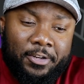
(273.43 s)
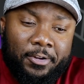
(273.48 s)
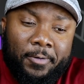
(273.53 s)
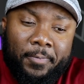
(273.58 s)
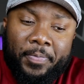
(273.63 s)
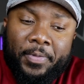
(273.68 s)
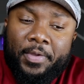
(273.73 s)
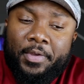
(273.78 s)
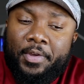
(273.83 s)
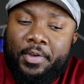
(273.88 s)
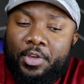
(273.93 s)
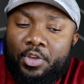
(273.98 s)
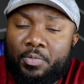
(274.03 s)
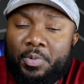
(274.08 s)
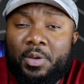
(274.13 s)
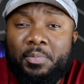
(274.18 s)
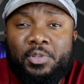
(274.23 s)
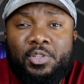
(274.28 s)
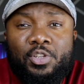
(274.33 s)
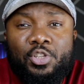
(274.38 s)
So
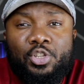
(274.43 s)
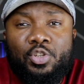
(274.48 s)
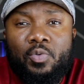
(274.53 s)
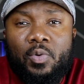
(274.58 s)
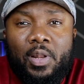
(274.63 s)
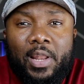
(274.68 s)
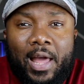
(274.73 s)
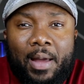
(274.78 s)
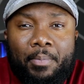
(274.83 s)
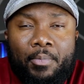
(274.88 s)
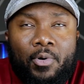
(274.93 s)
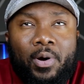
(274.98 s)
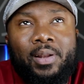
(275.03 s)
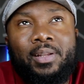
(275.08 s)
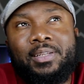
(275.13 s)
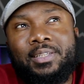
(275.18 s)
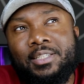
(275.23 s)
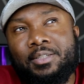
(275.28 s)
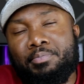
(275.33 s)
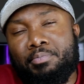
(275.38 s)
you'll be able to do a lot more,
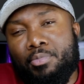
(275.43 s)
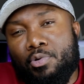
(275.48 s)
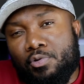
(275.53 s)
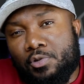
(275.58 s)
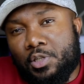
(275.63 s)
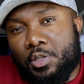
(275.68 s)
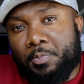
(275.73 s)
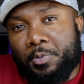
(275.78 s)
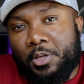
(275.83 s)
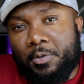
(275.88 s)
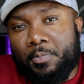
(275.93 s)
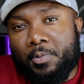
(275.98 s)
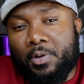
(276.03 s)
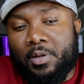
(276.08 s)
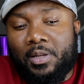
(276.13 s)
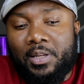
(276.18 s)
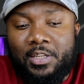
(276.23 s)
at least most people,